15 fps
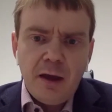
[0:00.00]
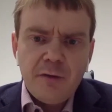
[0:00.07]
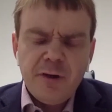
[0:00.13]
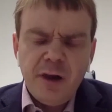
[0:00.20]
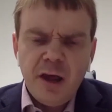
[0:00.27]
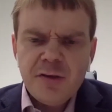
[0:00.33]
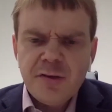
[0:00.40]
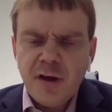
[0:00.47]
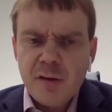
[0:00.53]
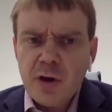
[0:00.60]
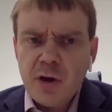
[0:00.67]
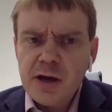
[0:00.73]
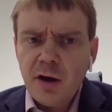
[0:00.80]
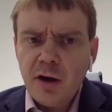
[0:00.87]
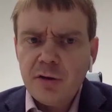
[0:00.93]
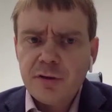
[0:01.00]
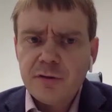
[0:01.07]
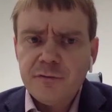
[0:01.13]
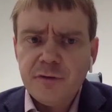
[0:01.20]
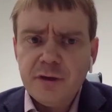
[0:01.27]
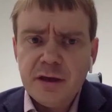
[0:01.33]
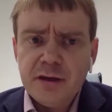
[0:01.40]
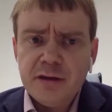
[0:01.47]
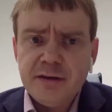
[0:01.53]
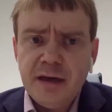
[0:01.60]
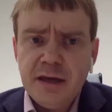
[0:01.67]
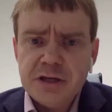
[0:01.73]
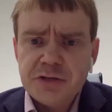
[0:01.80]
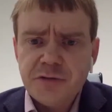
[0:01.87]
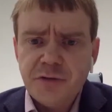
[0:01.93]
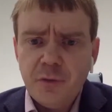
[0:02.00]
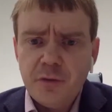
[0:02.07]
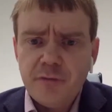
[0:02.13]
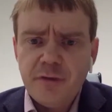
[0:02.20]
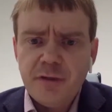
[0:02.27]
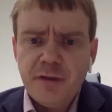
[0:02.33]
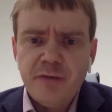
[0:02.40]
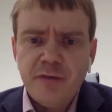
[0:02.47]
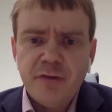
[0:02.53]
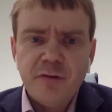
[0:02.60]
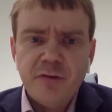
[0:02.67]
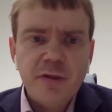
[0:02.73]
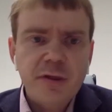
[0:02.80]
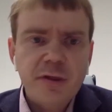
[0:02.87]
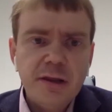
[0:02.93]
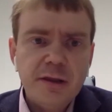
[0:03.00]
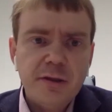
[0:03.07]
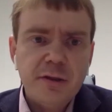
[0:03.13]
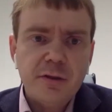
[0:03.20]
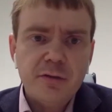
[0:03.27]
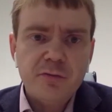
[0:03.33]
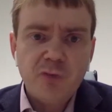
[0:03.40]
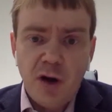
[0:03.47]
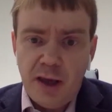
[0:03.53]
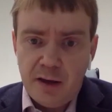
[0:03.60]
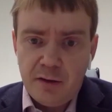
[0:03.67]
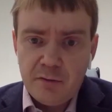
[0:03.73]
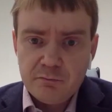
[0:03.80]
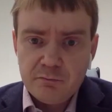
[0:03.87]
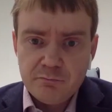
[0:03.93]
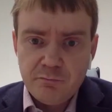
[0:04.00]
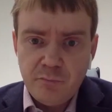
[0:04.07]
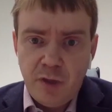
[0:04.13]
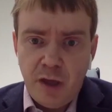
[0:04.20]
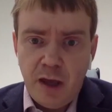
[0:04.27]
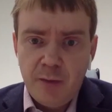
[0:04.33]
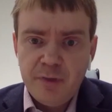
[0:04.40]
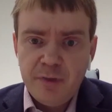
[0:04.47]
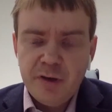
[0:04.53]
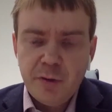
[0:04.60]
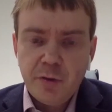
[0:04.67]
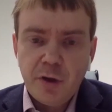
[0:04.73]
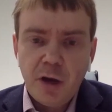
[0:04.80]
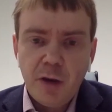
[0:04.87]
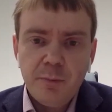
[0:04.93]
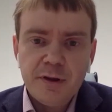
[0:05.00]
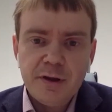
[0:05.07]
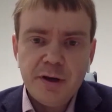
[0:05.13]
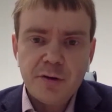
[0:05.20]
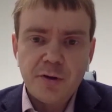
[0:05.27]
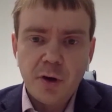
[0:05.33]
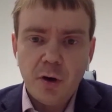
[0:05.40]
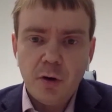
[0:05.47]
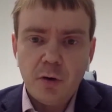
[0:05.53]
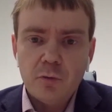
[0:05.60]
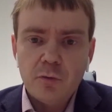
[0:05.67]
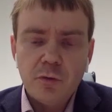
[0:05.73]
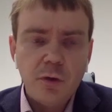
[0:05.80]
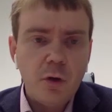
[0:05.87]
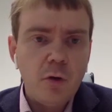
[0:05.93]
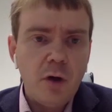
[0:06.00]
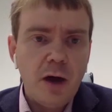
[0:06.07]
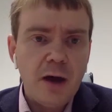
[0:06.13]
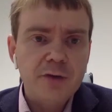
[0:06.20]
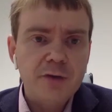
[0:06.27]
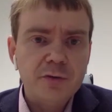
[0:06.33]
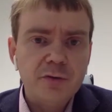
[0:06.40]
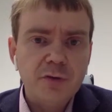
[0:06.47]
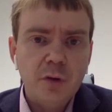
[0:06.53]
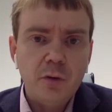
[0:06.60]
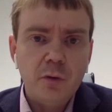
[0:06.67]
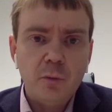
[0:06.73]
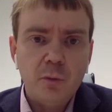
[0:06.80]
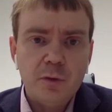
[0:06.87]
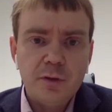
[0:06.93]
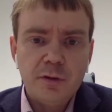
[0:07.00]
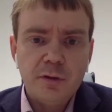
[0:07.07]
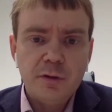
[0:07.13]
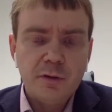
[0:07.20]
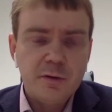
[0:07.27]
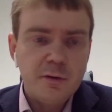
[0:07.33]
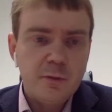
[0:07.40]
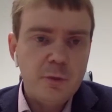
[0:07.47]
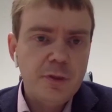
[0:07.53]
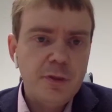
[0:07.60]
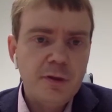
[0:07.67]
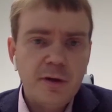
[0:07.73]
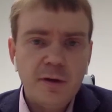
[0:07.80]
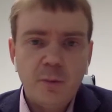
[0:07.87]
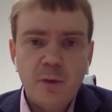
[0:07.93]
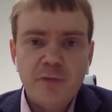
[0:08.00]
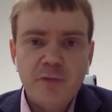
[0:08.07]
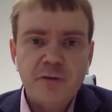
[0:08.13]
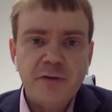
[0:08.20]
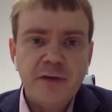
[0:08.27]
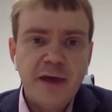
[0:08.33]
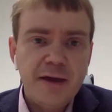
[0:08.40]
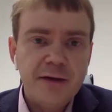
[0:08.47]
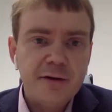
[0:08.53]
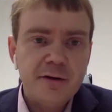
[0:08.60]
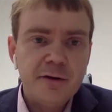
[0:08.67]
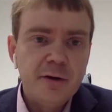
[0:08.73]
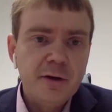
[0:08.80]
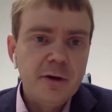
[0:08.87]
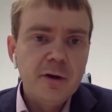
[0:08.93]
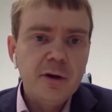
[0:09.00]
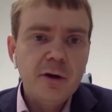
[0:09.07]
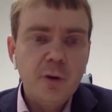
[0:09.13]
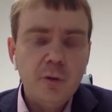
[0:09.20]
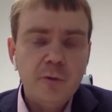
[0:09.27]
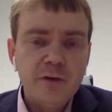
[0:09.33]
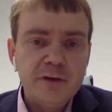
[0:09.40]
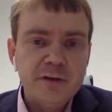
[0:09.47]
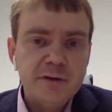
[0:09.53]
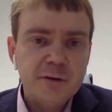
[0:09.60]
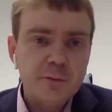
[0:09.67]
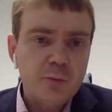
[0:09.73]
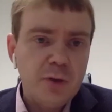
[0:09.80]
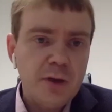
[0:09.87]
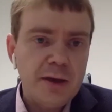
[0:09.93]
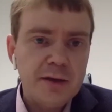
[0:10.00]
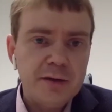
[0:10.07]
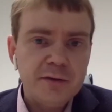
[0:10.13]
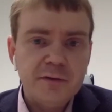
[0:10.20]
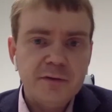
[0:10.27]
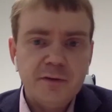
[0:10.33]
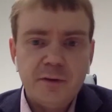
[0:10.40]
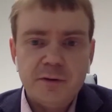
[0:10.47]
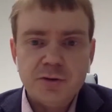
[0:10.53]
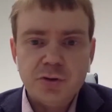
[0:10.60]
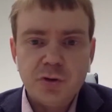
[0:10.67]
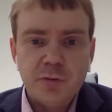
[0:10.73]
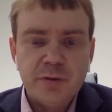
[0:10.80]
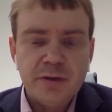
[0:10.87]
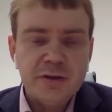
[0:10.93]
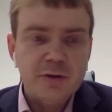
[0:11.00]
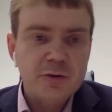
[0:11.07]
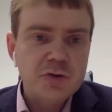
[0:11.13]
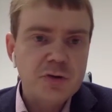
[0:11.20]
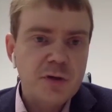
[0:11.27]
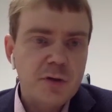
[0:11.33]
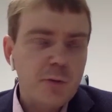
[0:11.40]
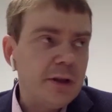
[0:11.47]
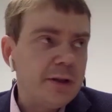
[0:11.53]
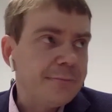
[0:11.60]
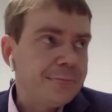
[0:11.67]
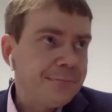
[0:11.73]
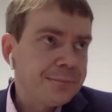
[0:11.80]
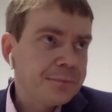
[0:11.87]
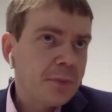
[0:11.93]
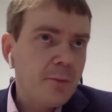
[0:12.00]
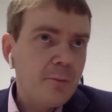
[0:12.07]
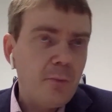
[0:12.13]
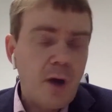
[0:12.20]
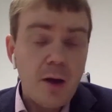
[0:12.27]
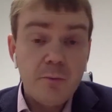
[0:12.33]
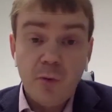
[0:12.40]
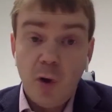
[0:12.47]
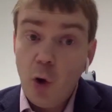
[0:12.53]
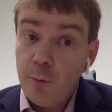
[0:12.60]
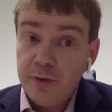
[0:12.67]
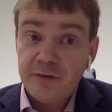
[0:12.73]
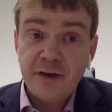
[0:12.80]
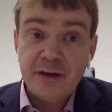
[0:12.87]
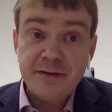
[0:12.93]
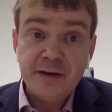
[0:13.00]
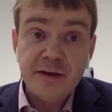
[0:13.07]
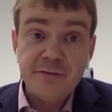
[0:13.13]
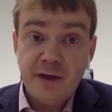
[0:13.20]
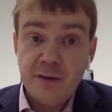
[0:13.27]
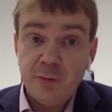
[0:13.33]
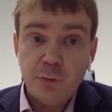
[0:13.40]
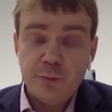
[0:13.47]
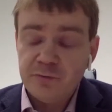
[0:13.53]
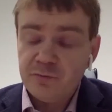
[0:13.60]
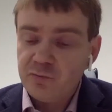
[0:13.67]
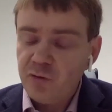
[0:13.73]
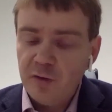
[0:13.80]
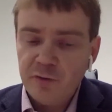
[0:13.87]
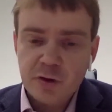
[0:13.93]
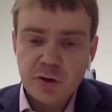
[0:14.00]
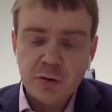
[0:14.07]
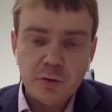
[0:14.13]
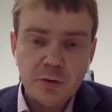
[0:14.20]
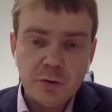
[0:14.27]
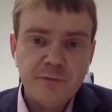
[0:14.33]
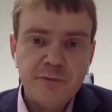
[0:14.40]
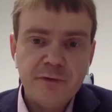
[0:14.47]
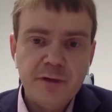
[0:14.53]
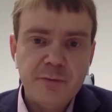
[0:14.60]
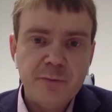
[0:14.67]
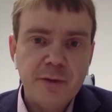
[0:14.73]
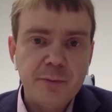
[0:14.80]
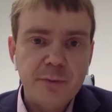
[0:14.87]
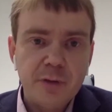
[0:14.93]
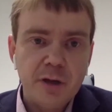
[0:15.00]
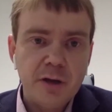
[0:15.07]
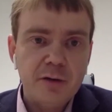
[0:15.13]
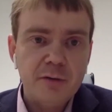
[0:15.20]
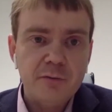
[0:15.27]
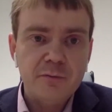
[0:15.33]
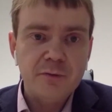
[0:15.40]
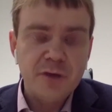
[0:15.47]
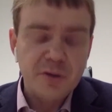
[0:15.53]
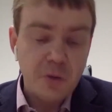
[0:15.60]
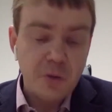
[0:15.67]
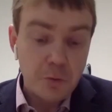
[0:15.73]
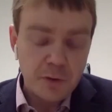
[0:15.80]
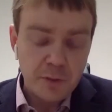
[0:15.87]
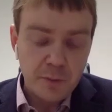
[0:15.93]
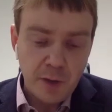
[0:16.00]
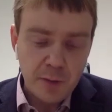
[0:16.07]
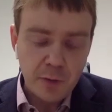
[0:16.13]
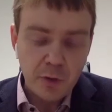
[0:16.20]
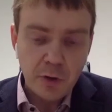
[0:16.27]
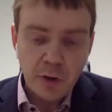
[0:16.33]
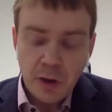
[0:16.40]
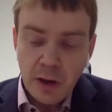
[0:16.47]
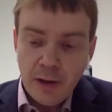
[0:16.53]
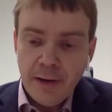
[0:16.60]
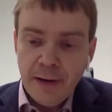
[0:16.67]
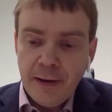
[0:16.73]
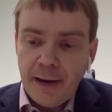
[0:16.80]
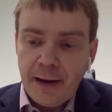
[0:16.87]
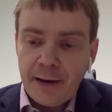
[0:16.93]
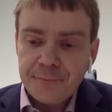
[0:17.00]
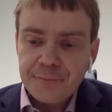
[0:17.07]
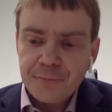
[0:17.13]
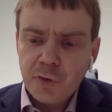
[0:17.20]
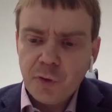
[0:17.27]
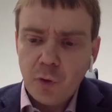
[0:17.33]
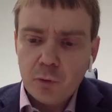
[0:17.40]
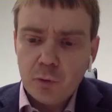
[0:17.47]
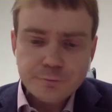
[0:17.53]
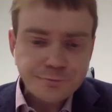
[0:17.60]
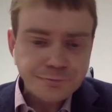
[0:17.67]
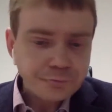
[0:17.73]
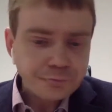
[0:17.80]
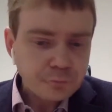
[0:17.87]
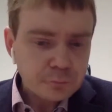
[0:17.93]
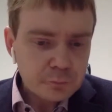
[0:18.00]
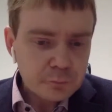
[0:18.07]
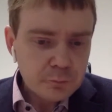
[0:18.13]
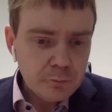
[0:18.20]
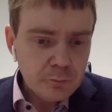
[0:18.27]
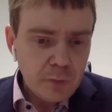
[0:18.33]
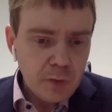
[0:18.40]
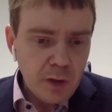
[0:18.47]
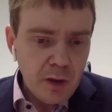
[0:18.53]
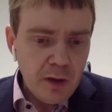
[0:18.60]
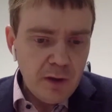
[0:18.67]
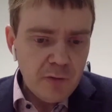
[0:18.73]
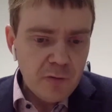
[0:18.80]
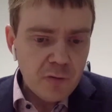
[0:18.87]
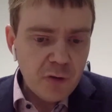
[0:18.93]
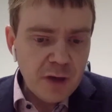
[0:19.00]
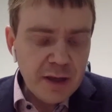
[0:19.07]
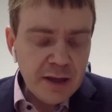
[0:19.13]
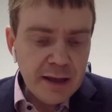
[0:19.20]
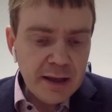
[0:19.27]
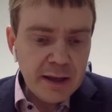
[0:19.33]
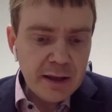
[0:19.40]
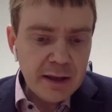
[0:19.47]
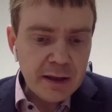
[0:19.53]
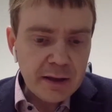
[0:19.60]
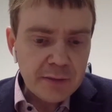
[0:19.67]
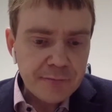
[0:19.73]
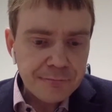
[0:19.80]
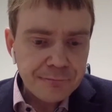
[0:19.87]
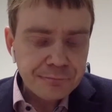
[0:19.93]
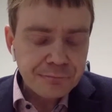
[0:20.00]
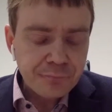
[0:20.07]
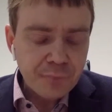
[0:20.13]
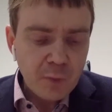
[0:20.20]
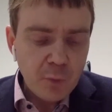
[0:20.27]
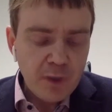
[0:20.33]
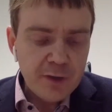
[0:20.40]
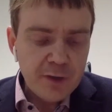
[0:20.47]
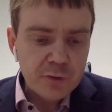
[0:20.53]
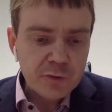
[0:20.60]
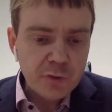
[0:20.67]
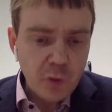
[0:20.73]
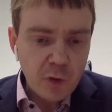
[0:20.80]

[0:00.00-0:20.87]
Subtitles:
The last time I asked the Danish folks, they said that this still is running. But this is a couple of years ago, so I don't know whether they had a COVID compliant sugar beet auction as well. I'm hoping they did. That would be rather cool. These people are heroes in my book. So really, when you